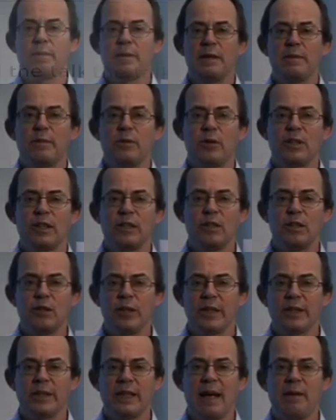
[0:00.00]
people can
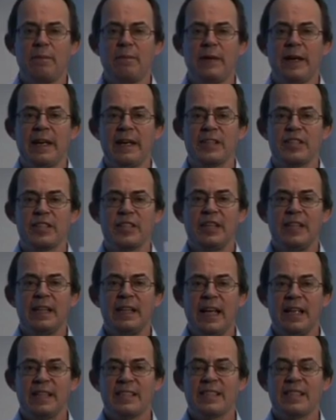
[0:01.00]
look at that page
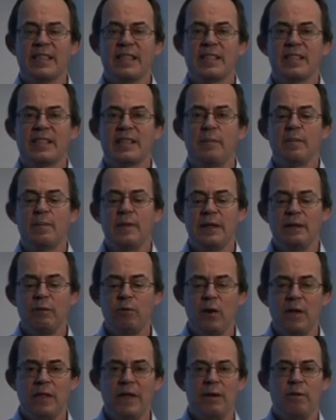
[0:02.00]
and see simply
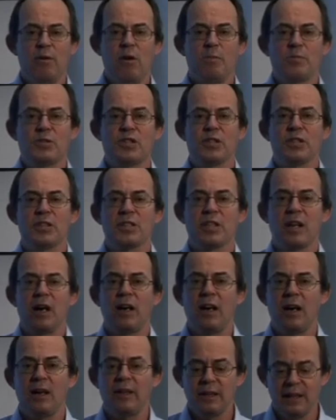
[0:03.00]
what their options
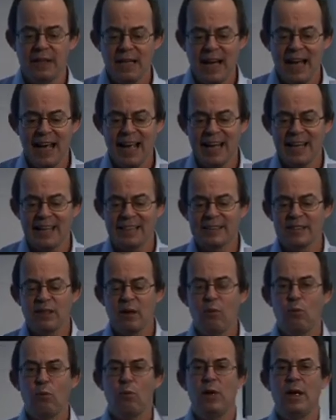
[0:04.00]
are and
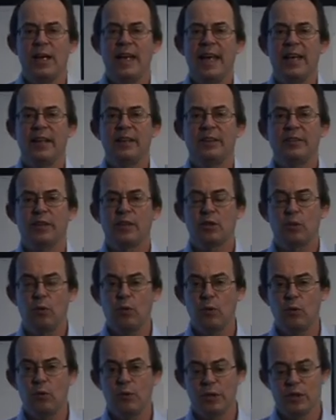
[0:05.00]
where
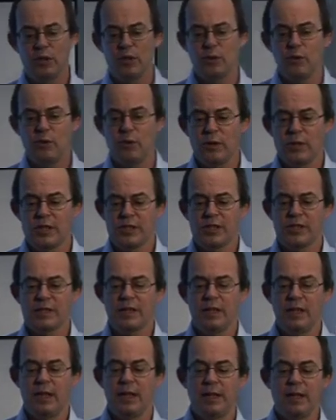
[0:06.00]
all the talks
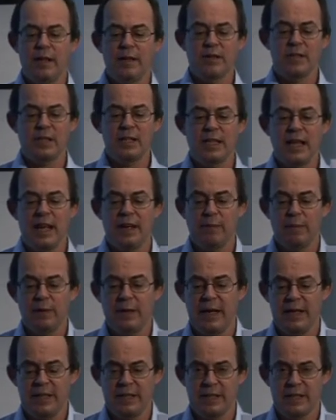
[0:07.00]
are going to take
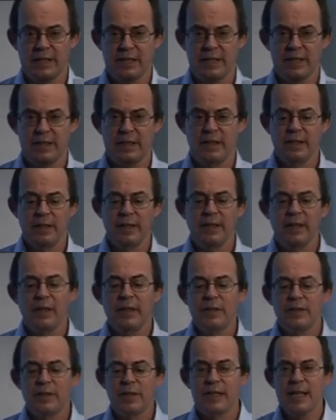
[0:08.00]
place.
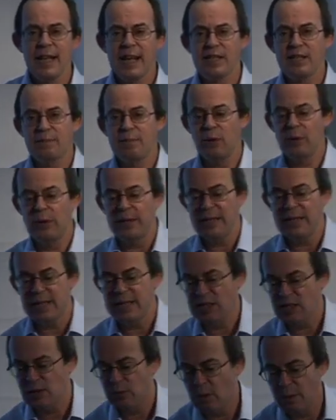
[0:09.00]
The next point
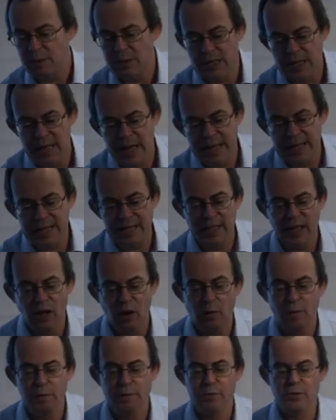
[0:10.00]
is to obtain
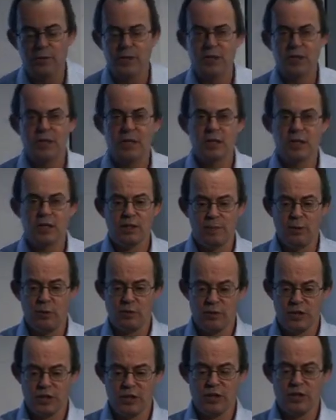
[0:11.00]
conference
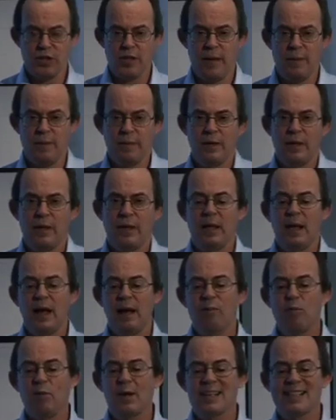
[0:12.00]
sponsorship.
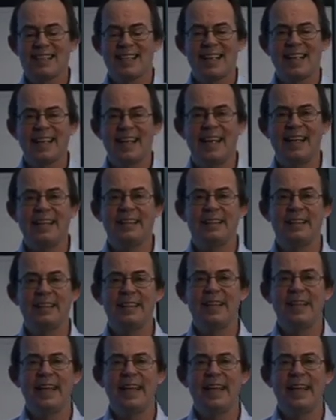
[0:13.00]
And once again,